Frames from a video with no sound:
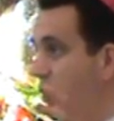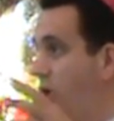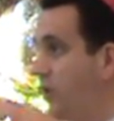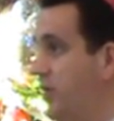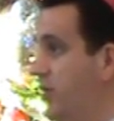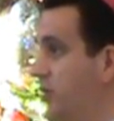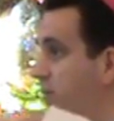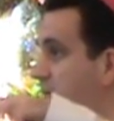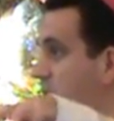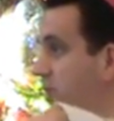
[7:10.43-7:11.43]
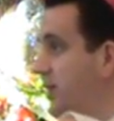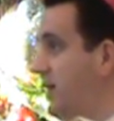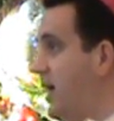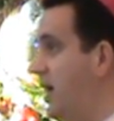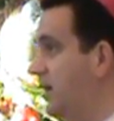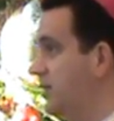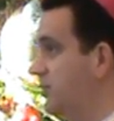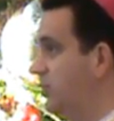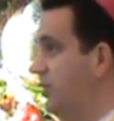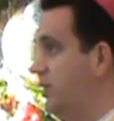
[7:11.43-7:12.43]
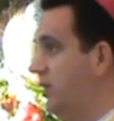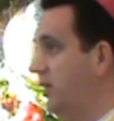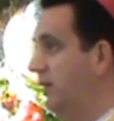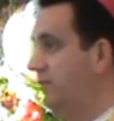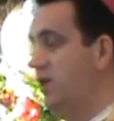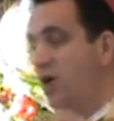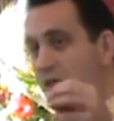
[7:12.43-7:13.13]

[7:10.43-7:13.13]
all the other people that God has put in our lives,